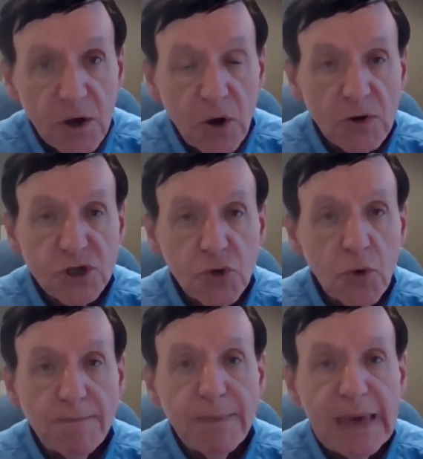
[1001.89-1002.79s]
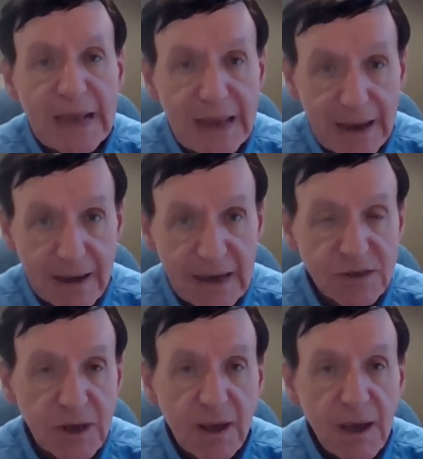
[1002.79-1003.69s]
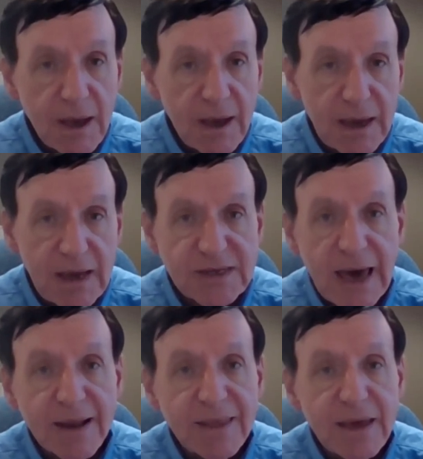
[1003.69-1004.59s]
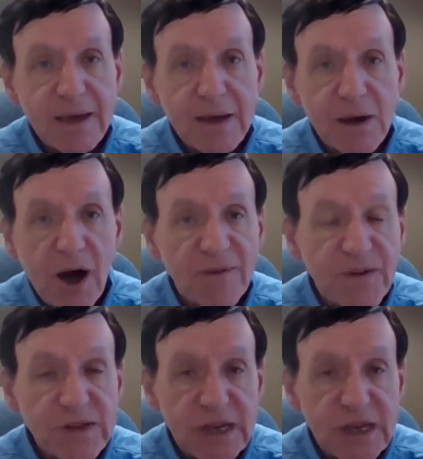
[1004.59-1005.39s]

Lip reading: goes to a meeting, he's out of the office,